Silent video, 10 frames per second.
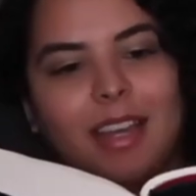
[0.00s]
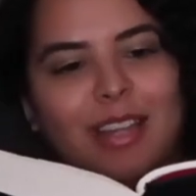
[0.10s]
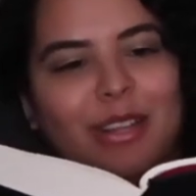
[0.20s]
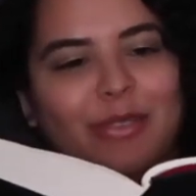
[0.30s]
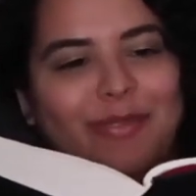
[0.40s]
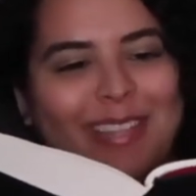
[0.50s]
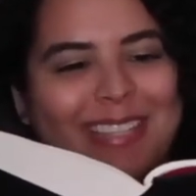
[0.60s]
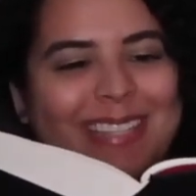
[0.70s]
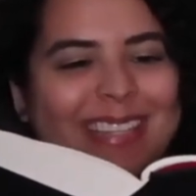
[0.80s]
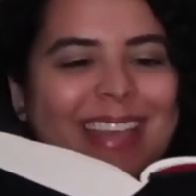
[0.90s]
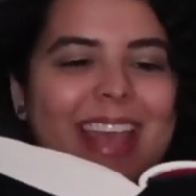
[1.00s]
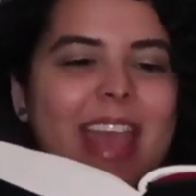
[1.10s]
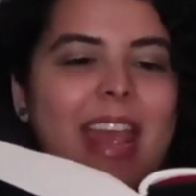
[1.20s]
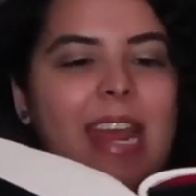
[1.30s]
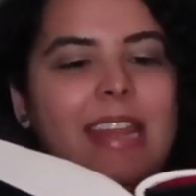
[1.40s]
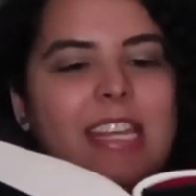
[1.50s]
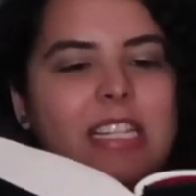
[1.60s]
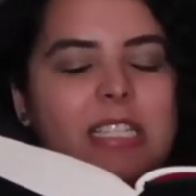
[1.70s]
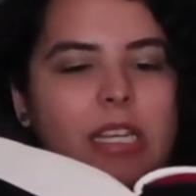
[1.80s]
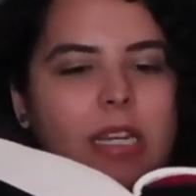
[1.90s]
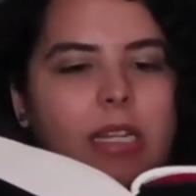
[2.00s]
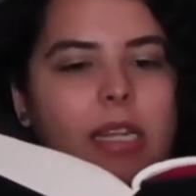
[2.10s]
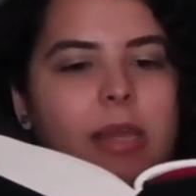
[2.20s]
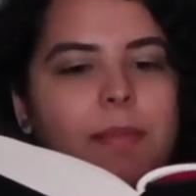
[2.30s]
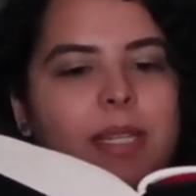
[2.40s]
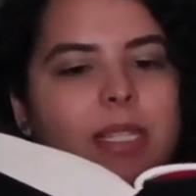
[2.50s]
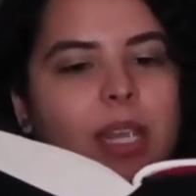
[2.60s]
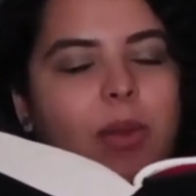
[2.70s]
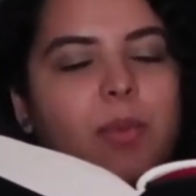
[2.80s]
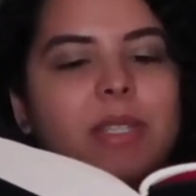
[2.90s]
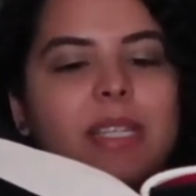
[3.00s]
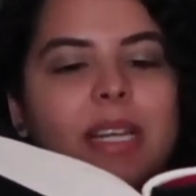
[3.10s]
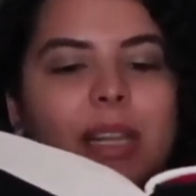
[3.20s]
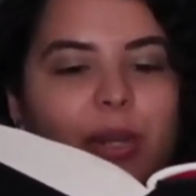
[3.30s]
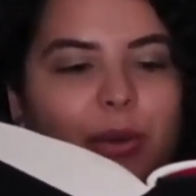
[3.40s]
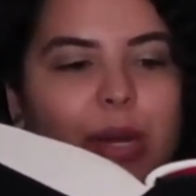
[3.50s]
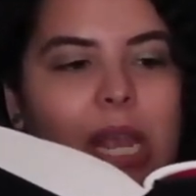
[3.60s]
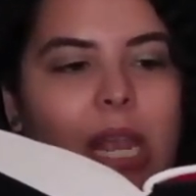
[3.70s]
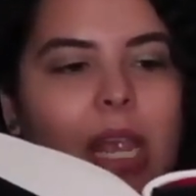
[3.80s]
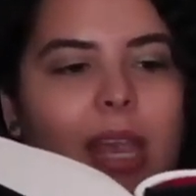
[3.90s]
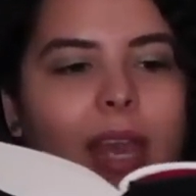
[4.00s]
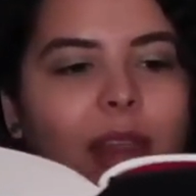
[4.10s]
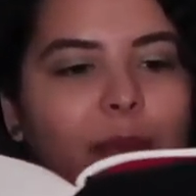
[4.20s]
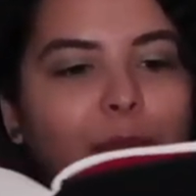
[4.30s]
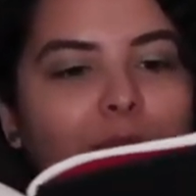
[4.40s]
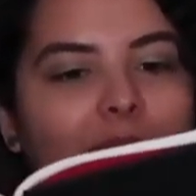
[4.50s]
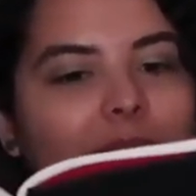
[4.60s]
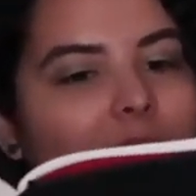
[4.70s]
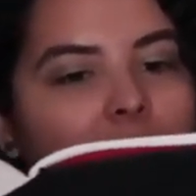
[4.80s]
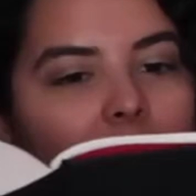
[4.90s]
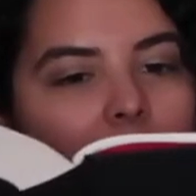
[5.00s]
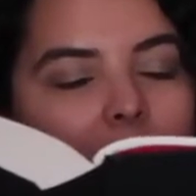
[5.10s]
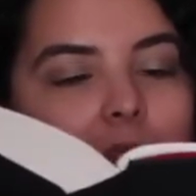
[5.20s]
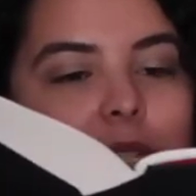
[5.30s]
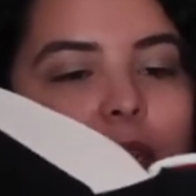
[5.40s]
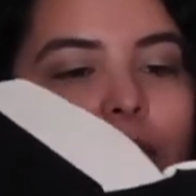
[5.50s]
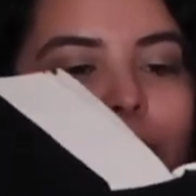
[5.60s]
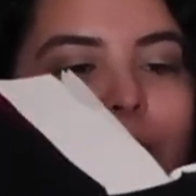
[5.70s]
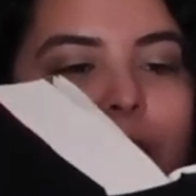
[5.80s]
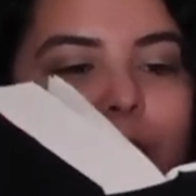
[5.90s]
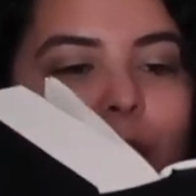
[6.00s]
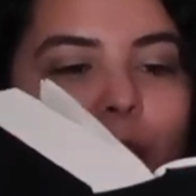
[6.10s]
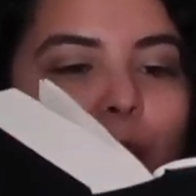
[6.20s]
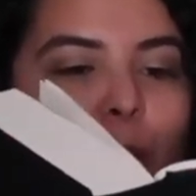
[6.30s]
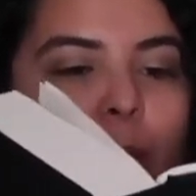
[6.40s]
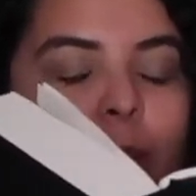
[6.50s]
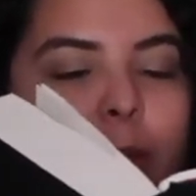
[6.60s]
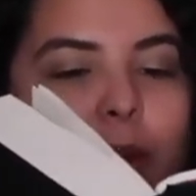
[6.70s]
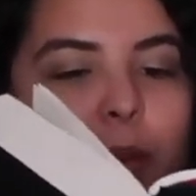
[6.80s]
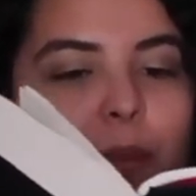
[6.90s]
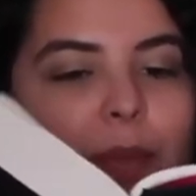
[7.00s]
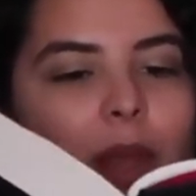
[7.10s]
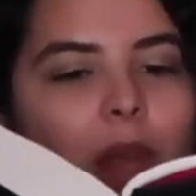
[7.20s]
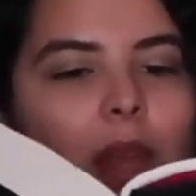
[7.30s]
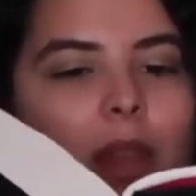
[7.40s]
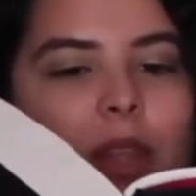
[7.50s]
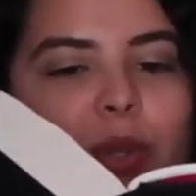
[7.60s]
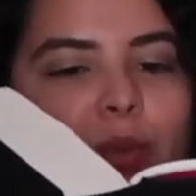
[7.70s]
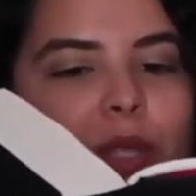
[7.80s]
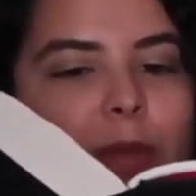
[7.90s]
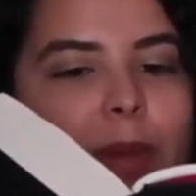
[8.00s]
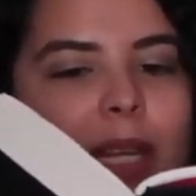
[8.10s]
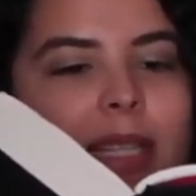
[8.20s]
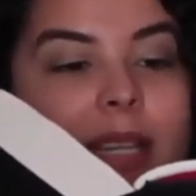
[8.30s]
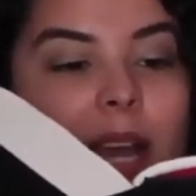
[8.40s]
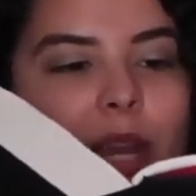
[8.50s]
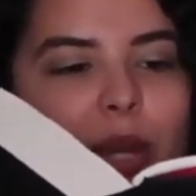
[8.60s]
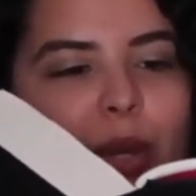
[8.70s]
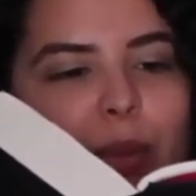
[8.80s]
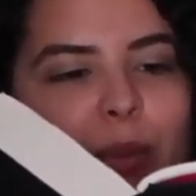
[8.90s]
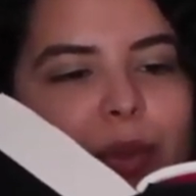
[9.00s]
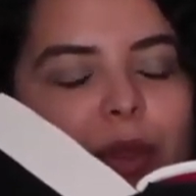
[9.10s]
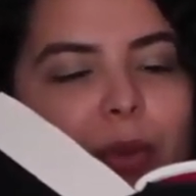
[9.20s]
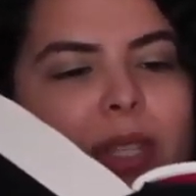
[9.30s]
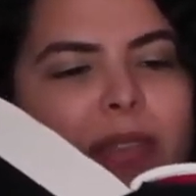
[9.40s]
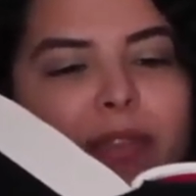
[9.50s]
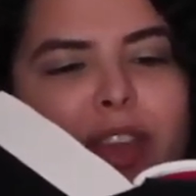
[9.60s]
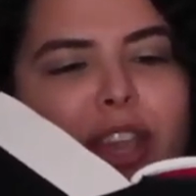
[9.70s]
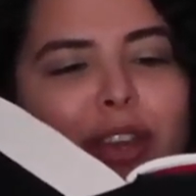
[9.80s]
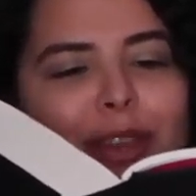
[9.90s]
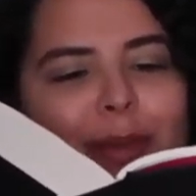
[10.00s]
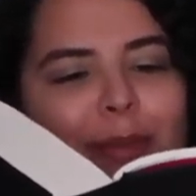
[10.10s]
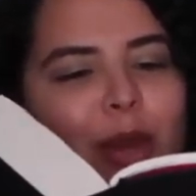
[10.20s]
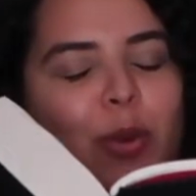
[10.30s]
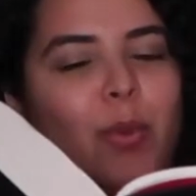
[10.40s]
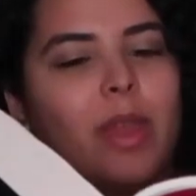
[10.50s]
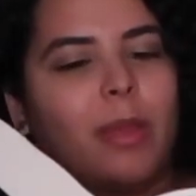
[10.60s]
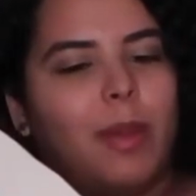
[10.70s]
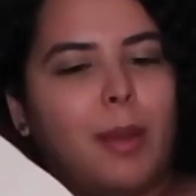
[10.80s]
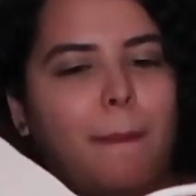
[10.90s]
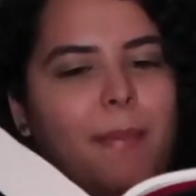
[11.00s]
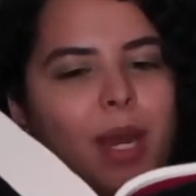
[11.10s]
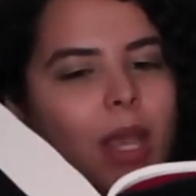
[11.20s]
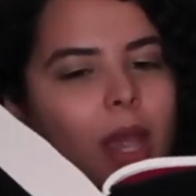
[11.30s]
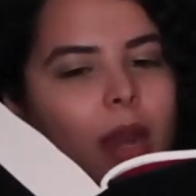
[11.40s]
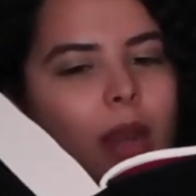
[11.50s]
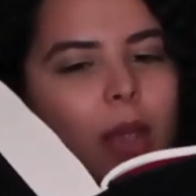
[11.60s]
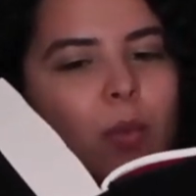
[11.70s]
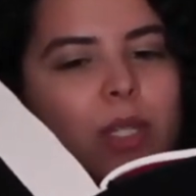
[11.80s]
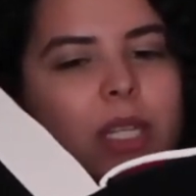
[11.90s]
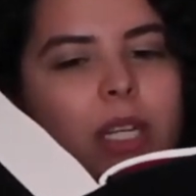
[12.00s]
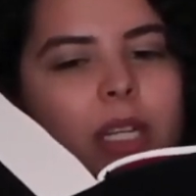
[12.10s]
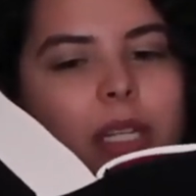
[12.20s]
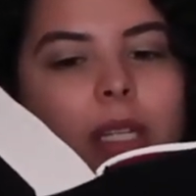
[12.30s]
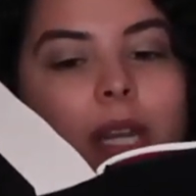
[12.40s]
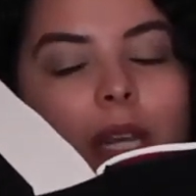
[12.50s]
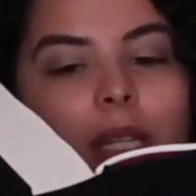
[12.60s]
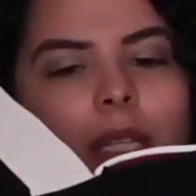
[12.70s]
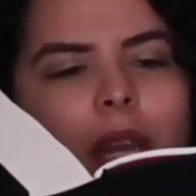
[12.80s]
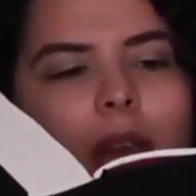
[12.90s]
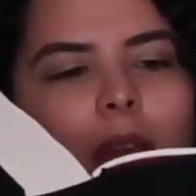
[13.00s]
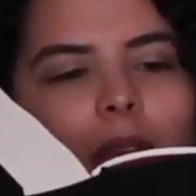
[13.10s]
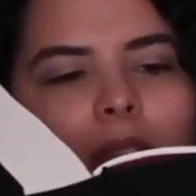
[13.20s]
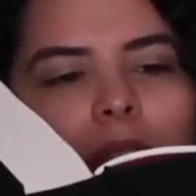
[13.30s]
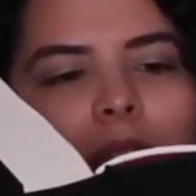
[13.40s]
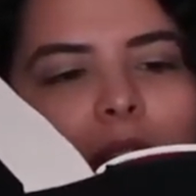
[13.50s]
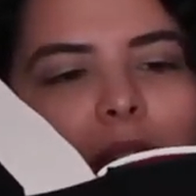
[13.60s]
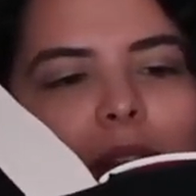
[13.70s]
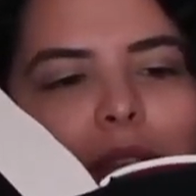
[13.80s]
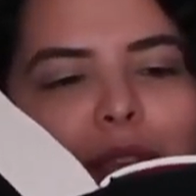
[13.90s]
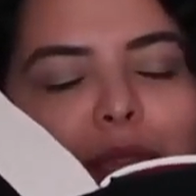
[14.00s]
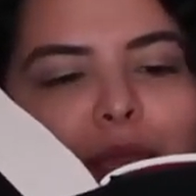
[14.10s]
I love this. And then suddenly my skin was glittering in the bright sunlight of a small open meadow. This was a place I knew. There was a figure in the meadow with me, but again, it was indistinct, not there enough to